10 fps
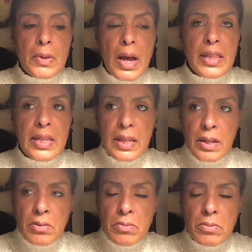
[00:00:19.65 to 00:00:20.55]
I
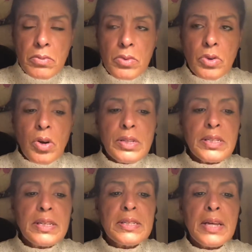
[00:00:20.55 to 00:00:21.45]
then
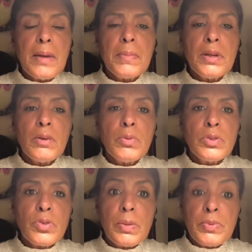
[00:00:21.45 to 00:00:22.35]
cross-examine it with
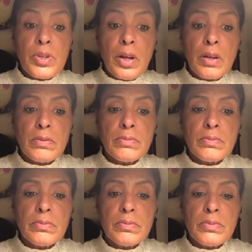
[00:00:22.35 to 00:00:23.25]
scripture,
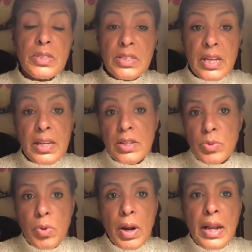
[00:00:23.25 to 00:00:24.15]
since that is
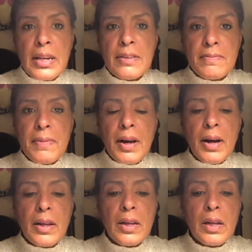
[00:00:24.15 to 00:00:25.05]
what I live by.
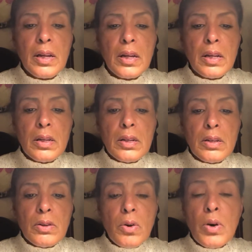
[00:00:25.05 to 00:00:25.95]

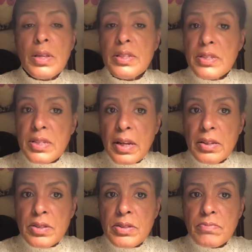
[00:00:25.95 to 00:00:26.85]
Or in this
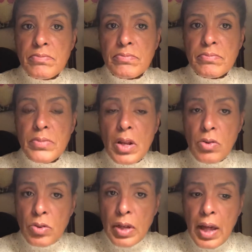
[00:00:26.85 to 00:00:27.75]
case, I
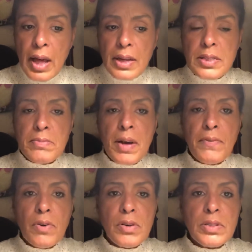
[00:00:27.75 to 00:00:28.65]
look at my
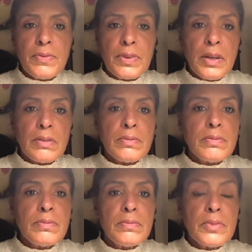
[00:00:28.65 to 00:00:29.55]
philosophy.
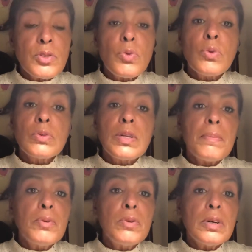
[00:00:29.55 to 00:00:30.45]
It's called
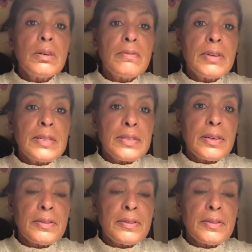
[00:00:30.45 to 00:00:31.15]
tabula rasa.